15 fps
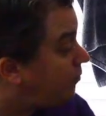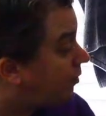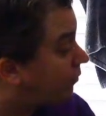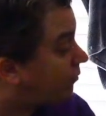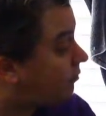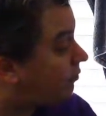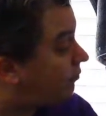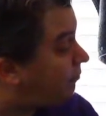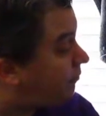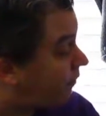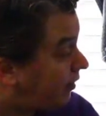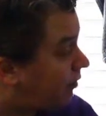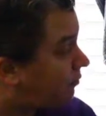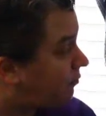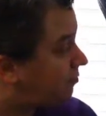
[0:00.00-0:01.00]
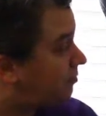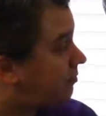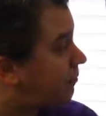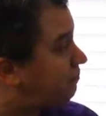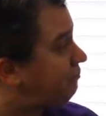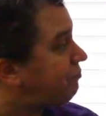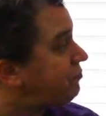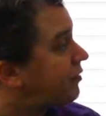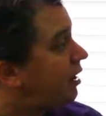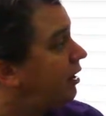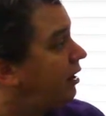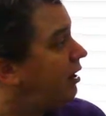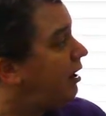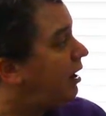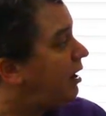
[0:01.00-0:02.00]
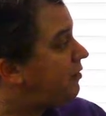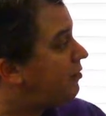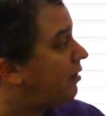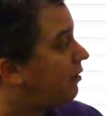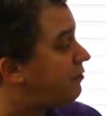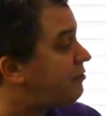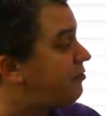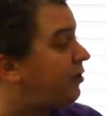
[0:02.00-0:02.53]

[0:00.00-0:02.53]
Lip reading: mineral fits. There's